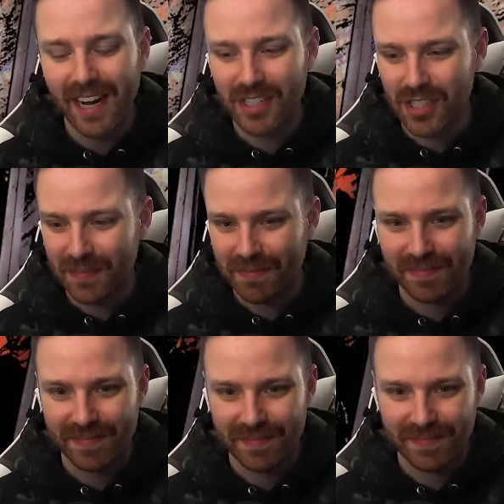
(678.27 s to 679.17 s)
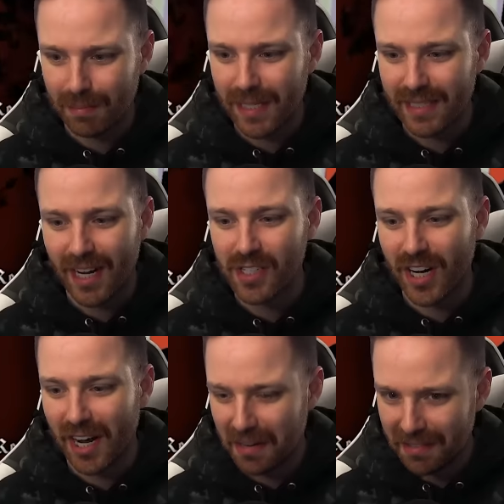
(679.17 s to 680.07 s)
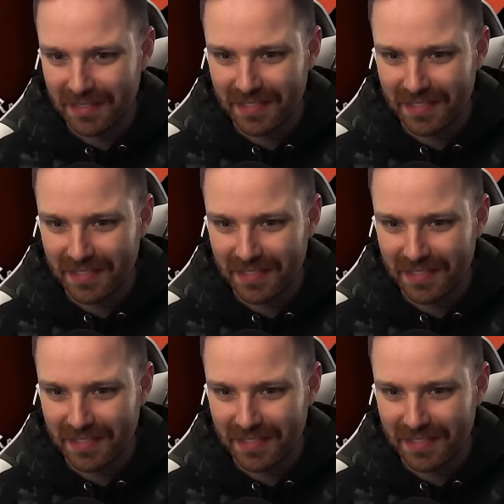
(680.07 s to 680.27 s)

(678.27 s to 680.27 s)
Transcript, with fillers: a dungeon. Complete dungeon-a.